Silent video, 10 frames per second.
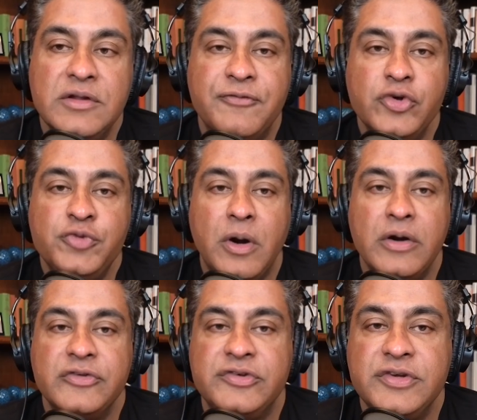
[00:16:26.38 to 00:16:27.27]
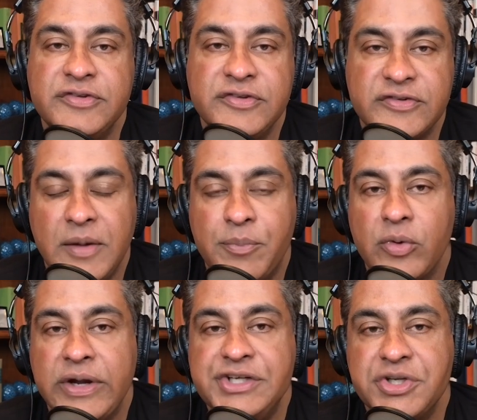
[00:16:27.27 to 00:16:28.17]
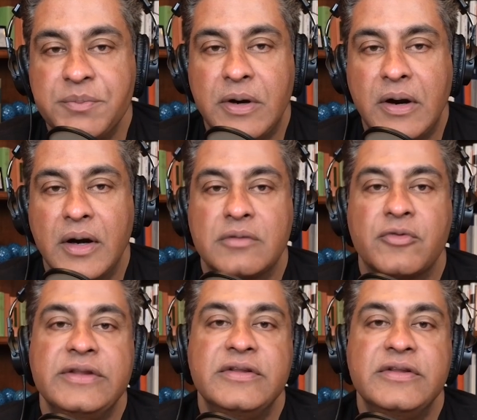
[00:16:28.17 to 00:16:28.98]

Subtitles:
first part is just the separation part, right?